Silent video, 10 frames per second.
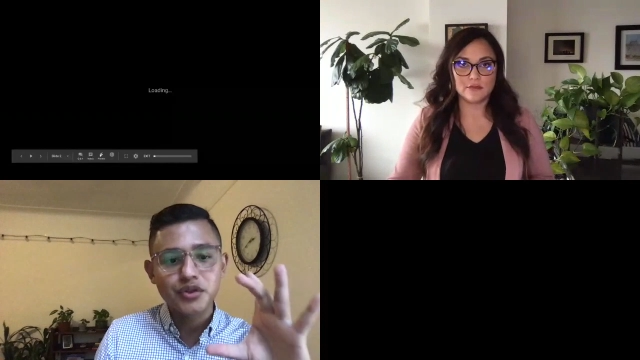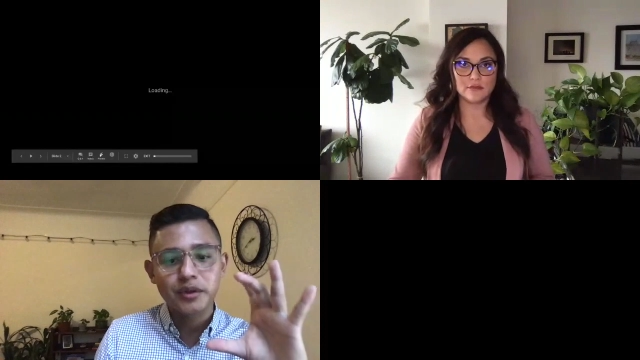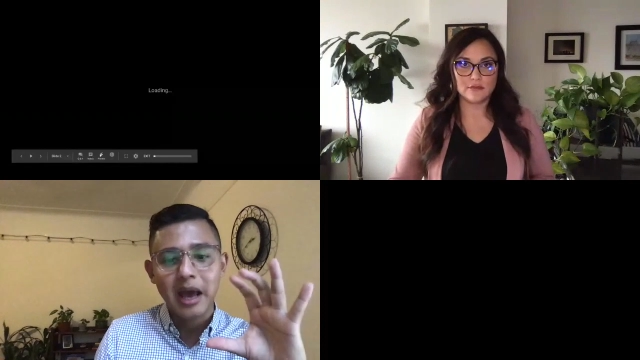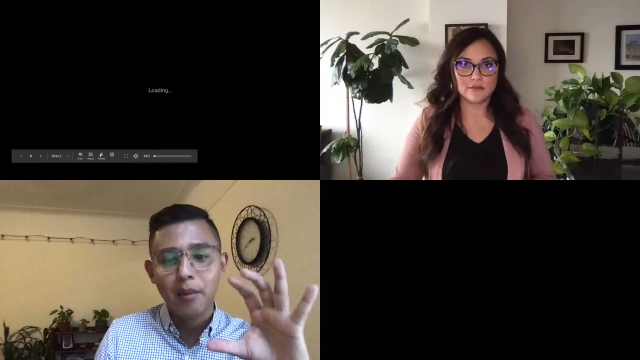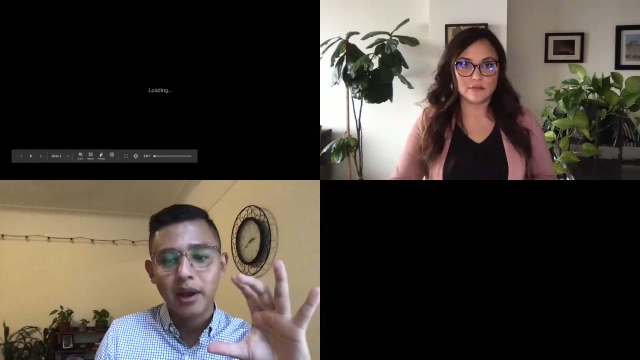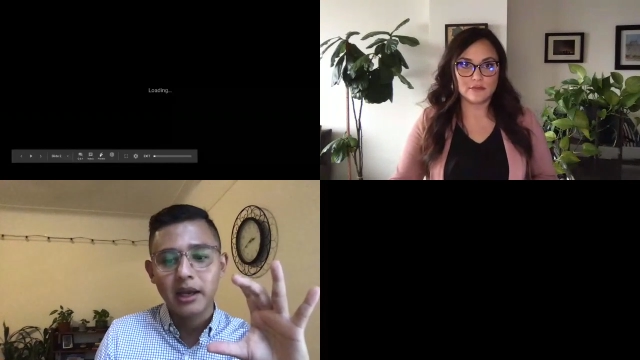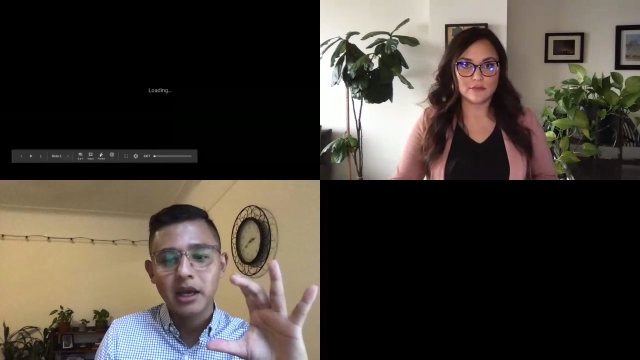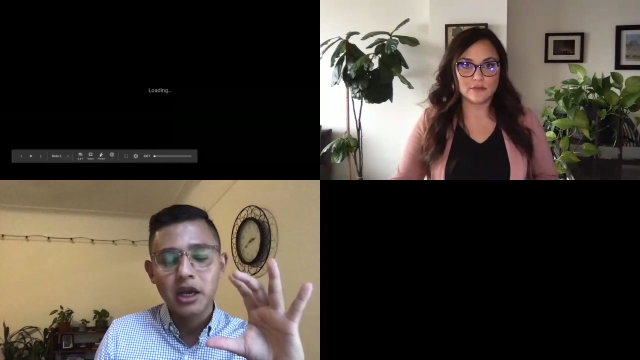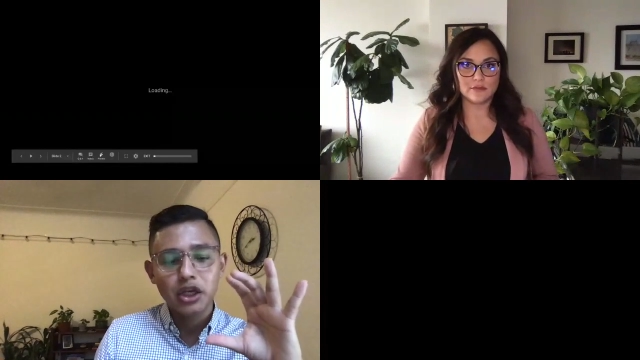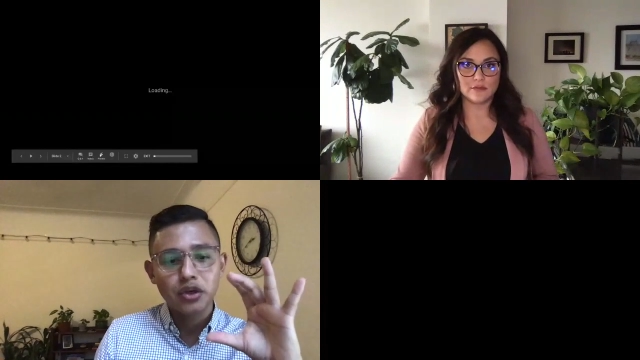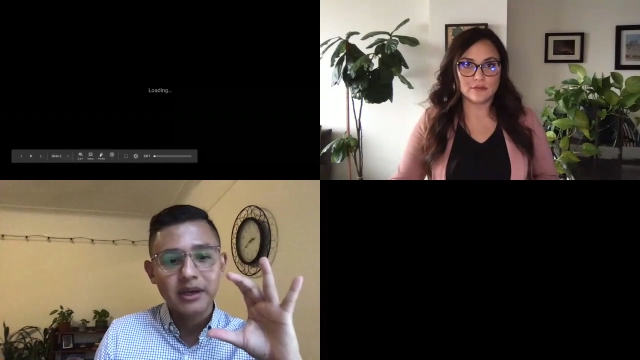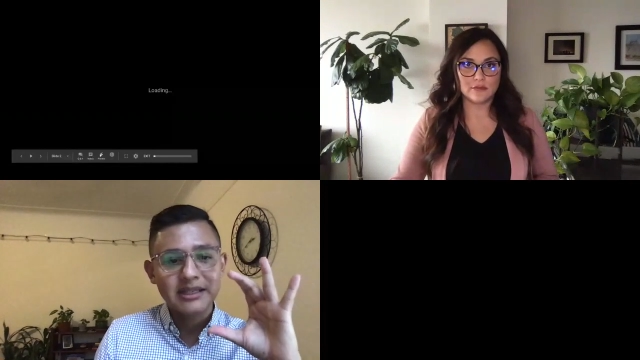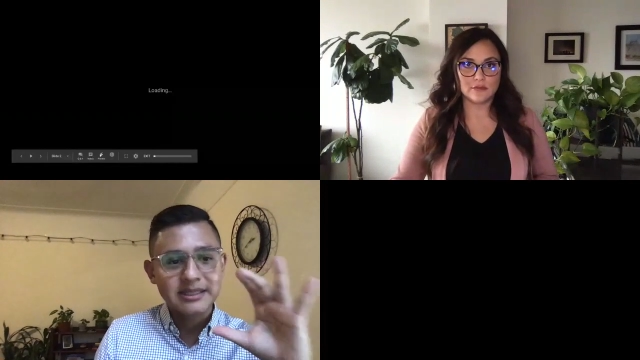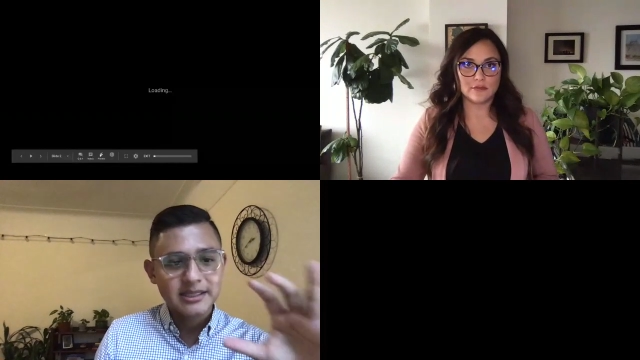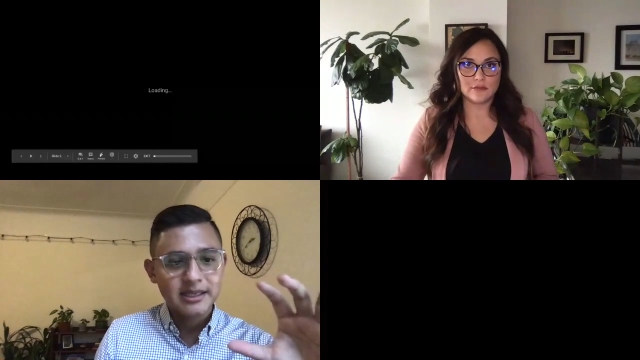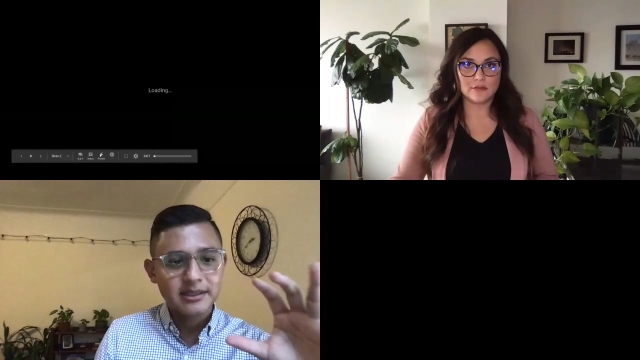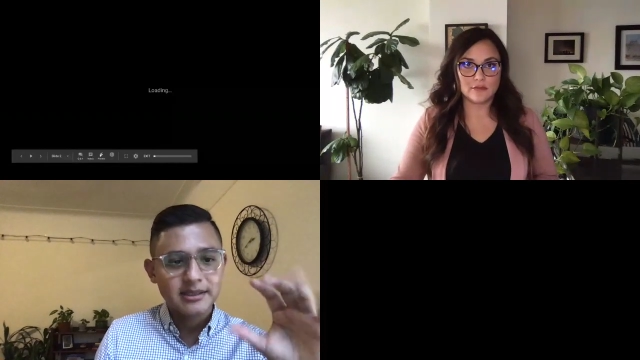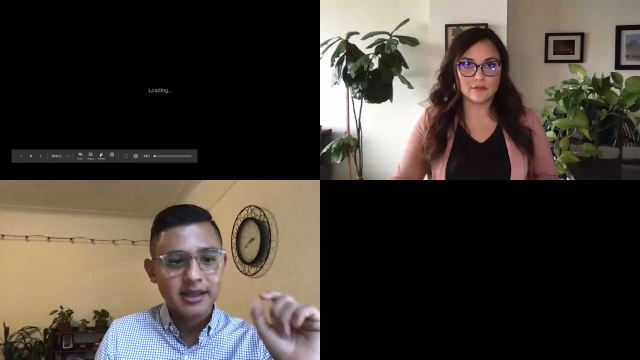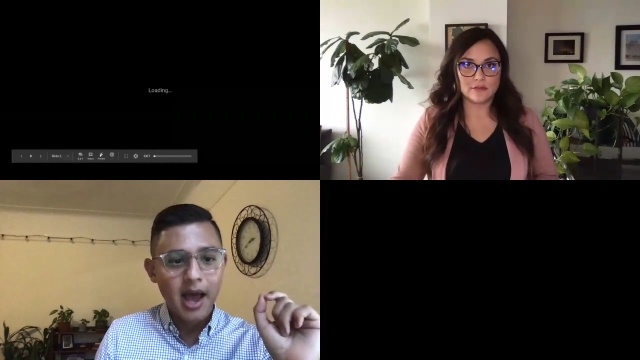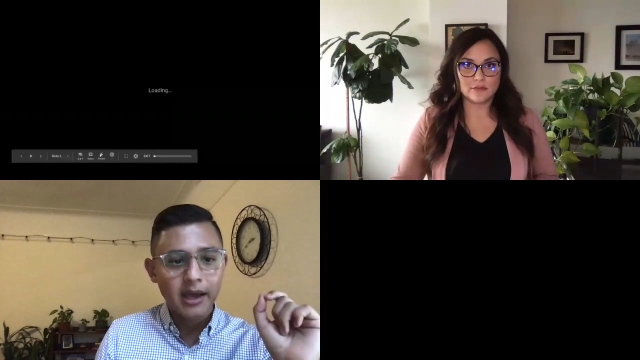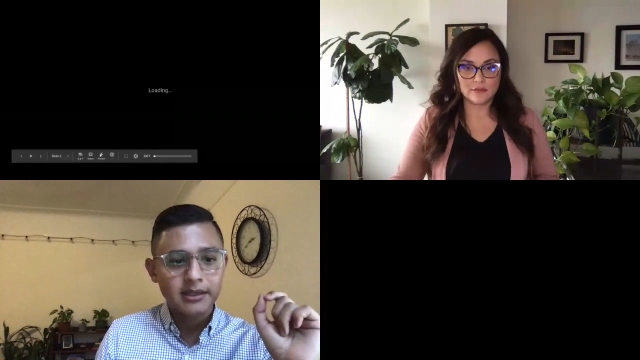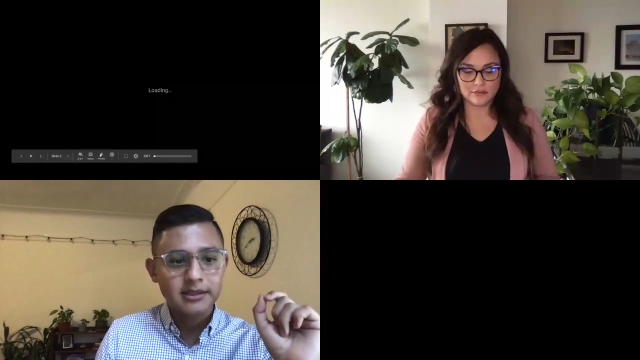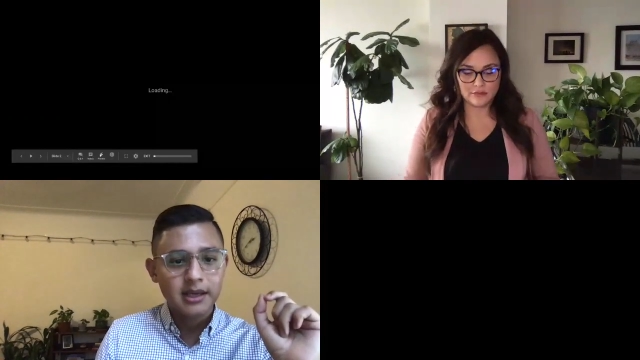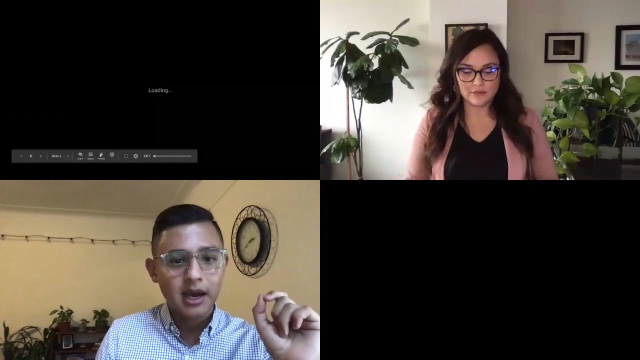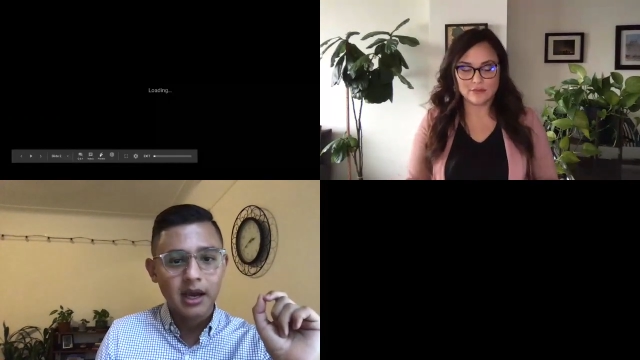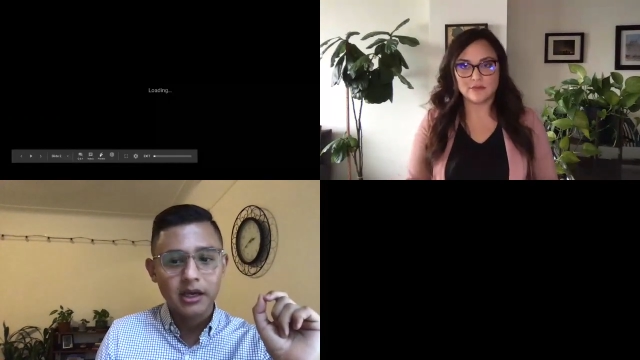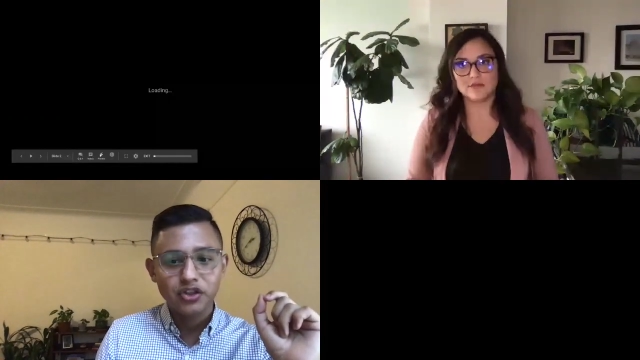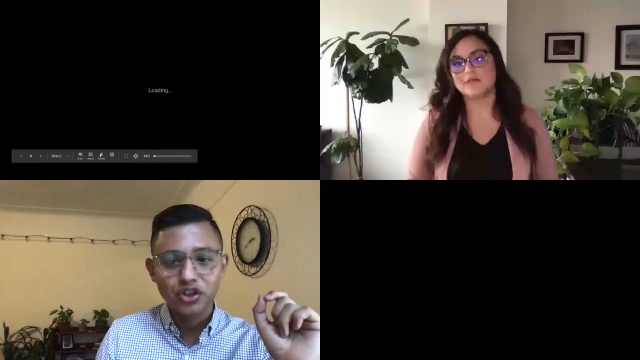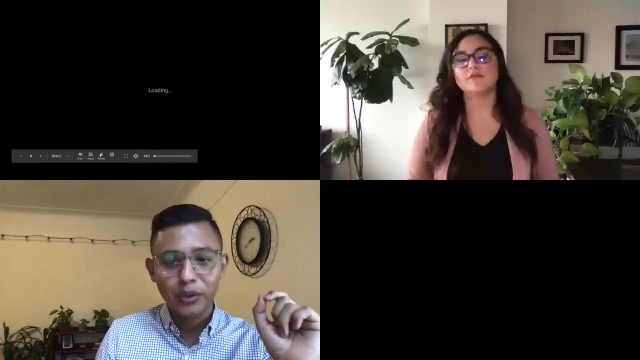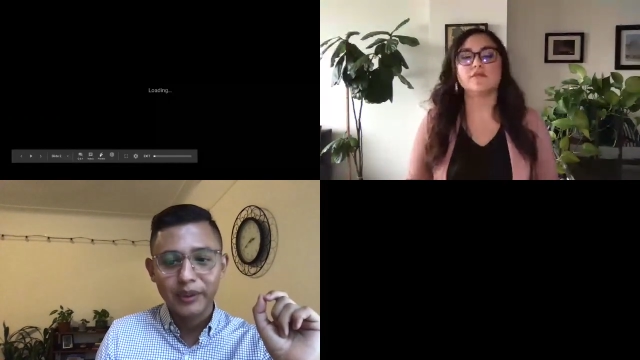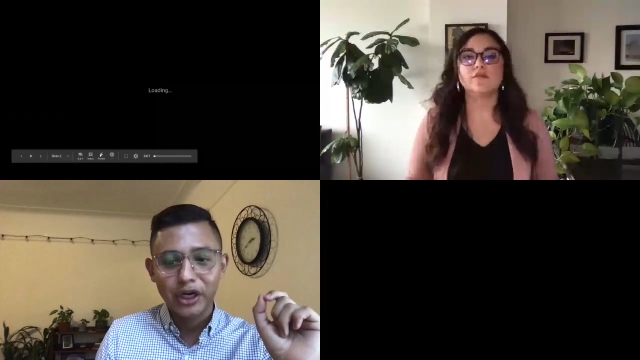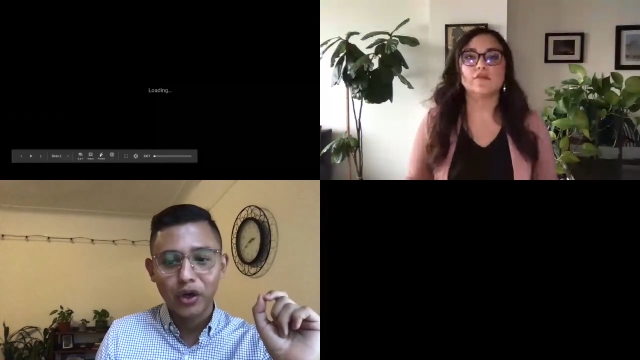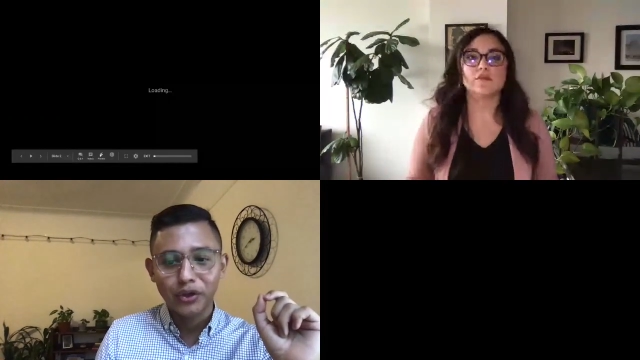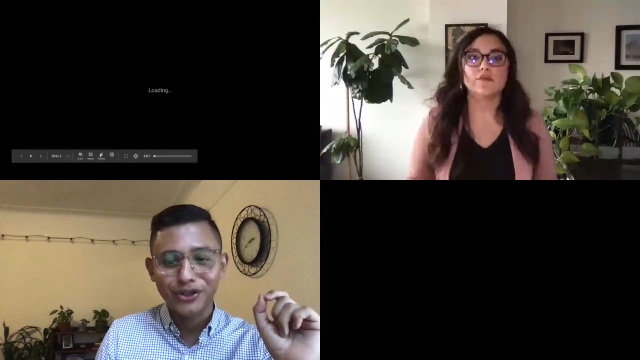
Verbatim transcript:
Speaker 1: that way you can see the slides uh, showing on your